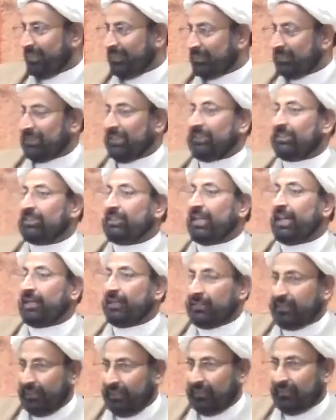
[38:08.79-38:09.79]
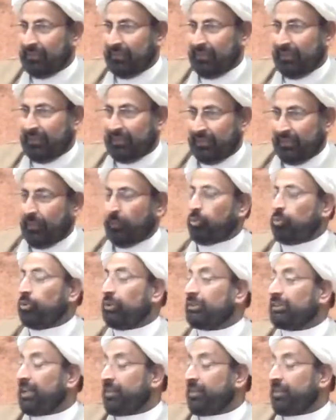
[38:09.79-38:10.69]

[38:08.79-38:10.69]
sincerity, due to the